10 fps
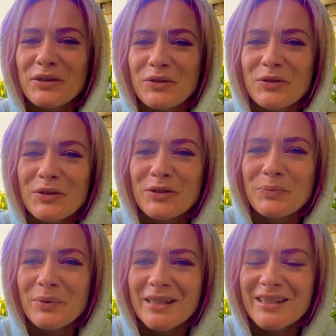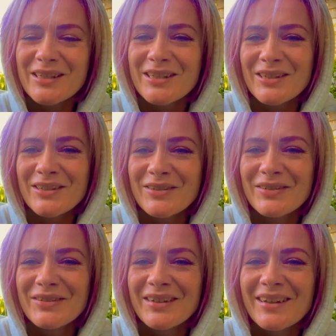So to explain this to
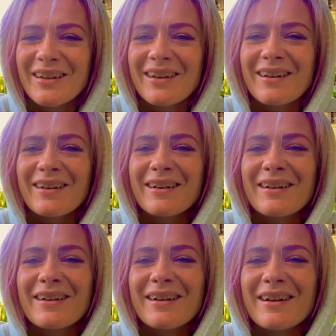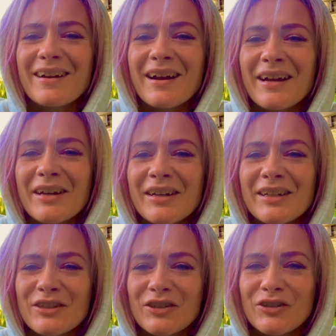you, I
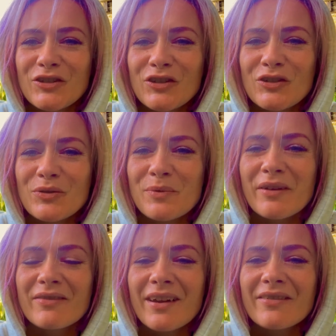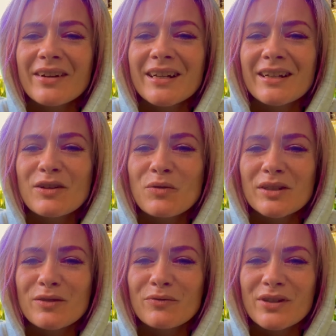gotta introduce you to my favorite
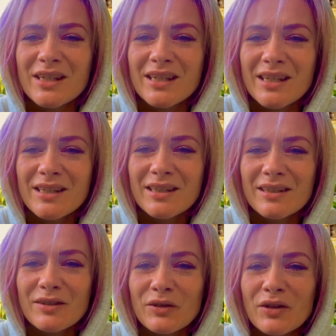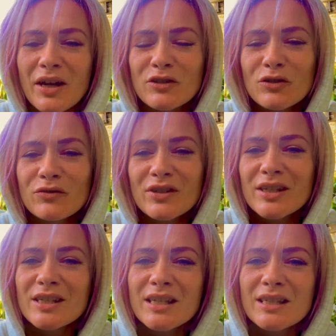quantum physicist or
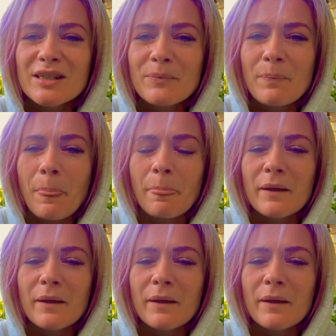astrophysicist.